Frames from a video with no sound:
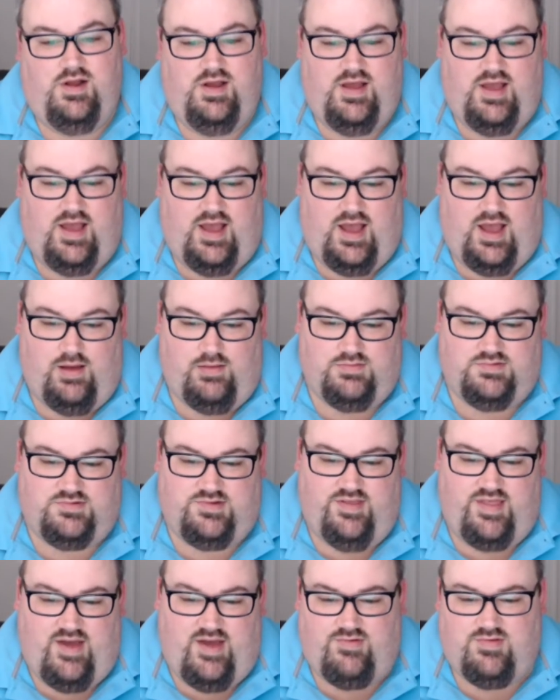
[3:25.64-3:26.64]
Um, so
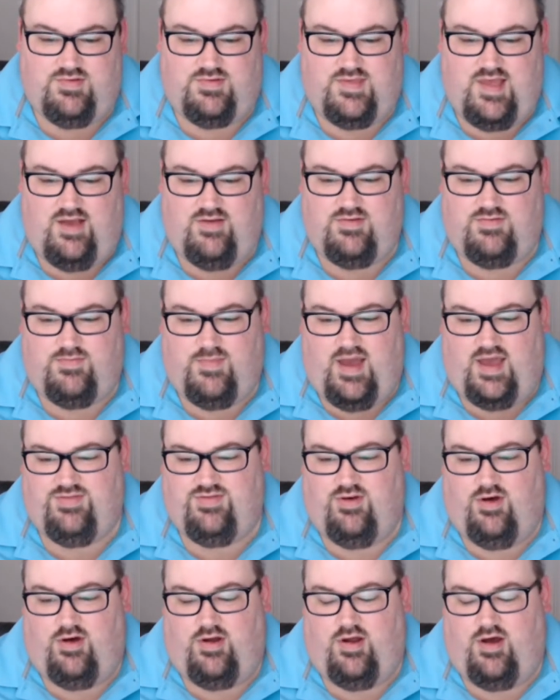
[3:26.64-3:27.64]
that was that was my
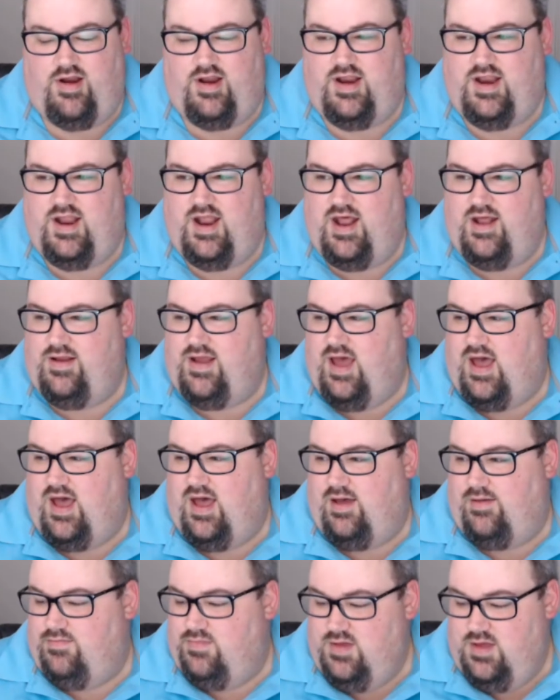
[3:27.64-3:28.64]
thought on it. And,
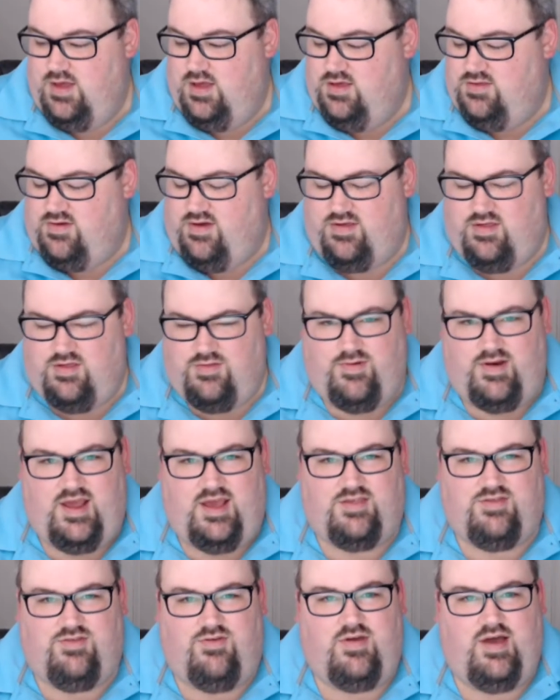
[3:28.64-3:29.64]
um, so I just want to
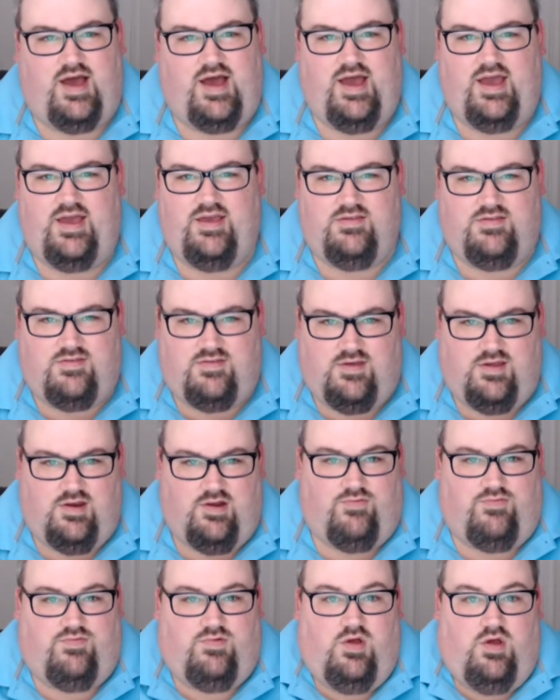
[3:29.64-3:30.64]
ask you guys, you
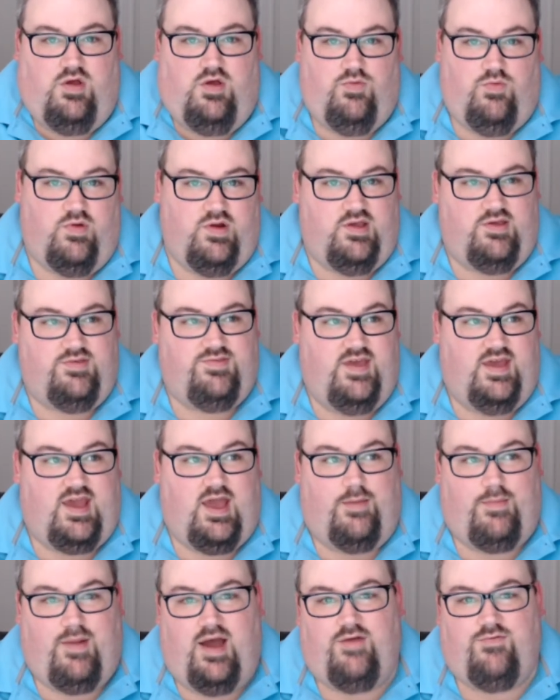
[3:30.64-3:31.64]
know, what do you think?
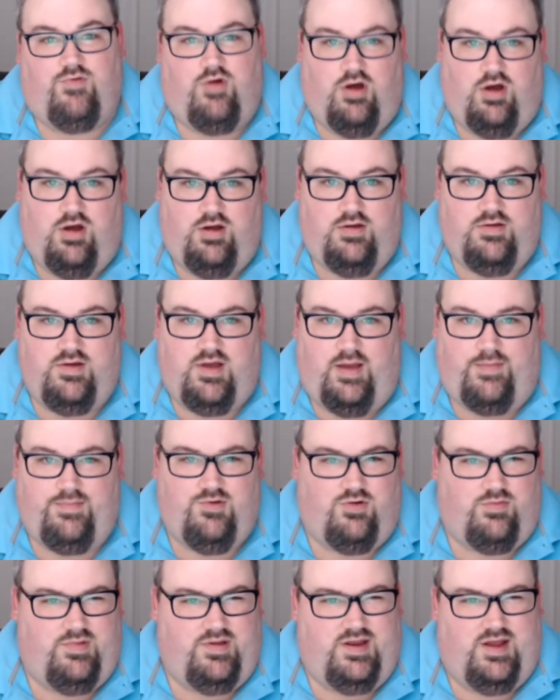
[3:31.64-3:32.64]
Am I wrong? I'm
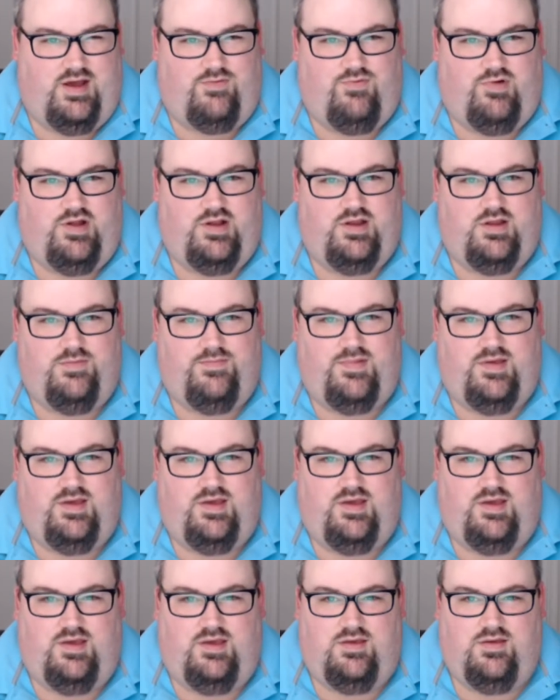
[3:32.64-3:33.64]
normally not one to
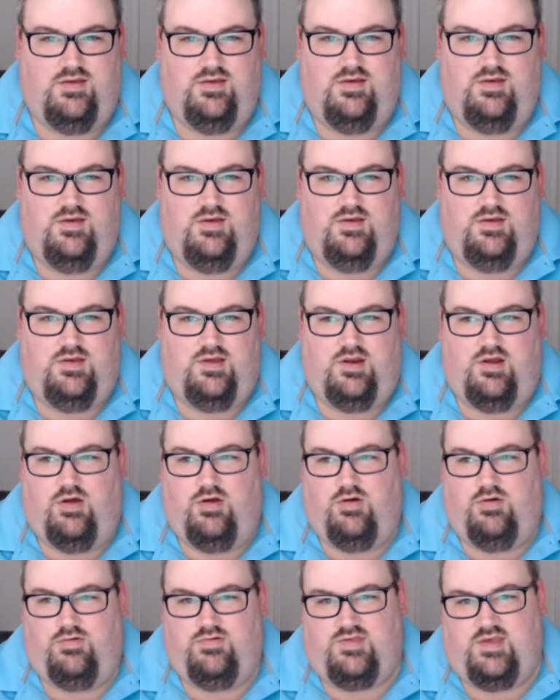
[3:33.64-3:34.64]
be, you
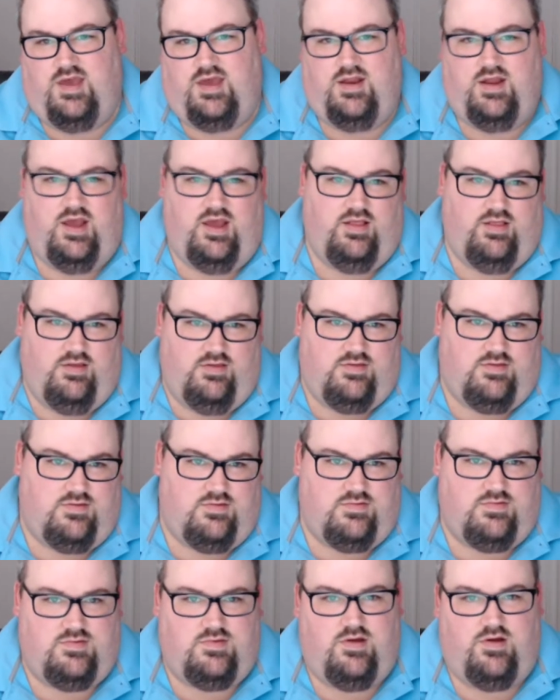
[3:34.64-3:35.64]
know, saying, hey, let's
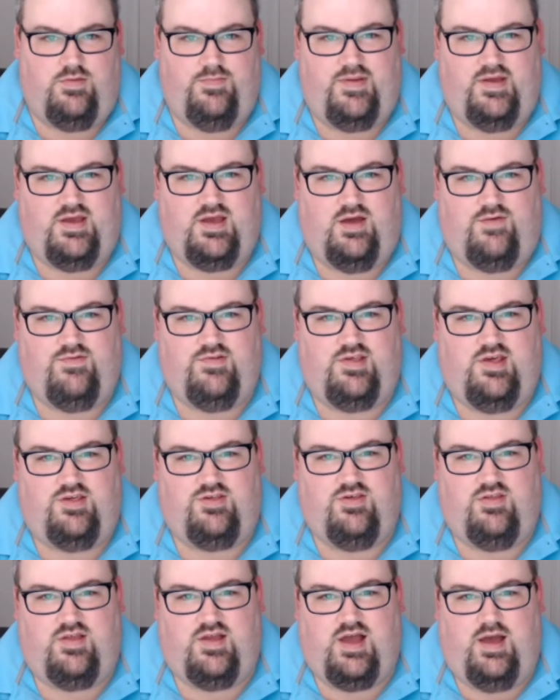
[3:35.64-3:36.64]
start a big
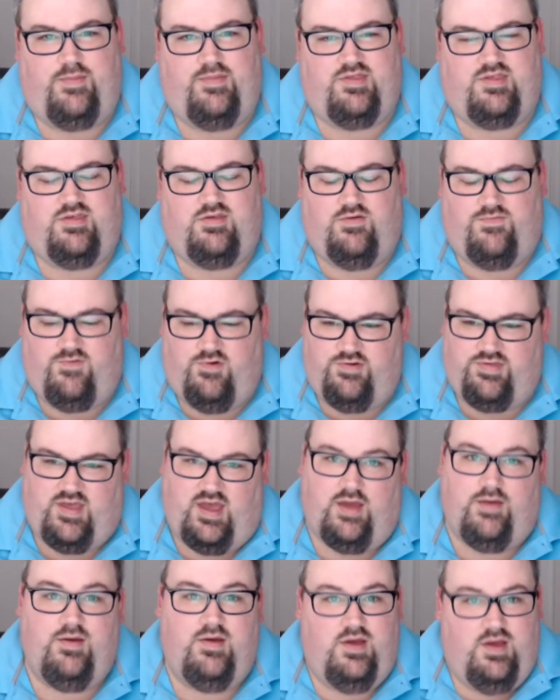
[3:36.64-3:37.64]
conversation in the comments and so forth.
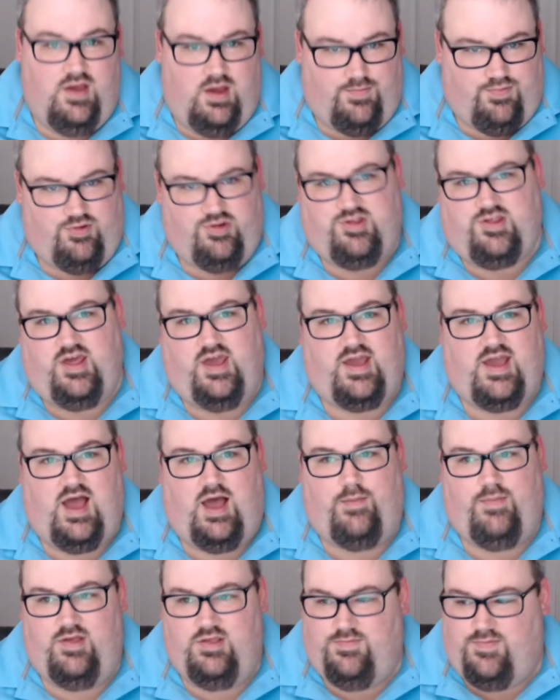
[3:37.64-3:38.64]
I appreciate
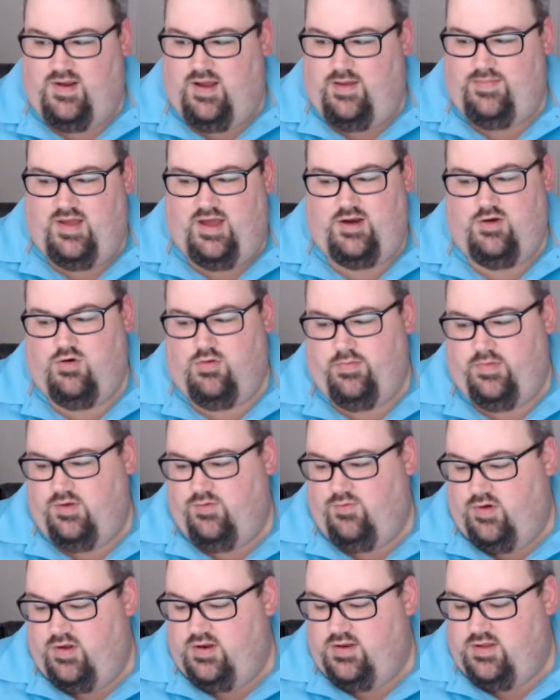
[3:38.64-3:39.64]
comments, but I'm not normally
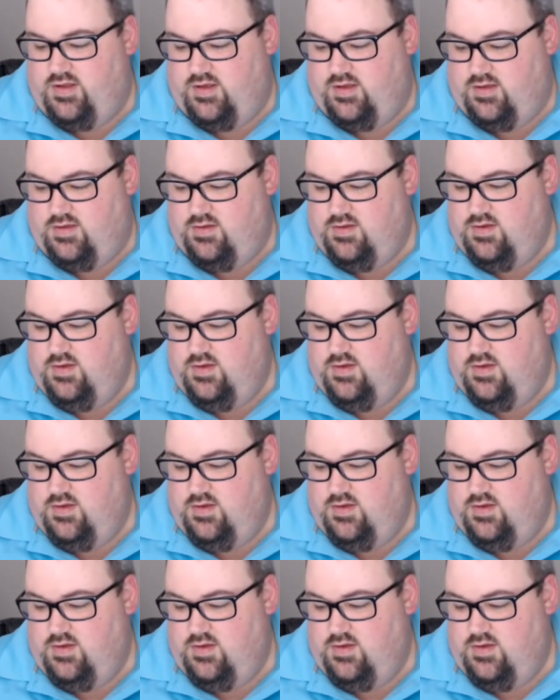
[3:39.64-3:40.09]
one to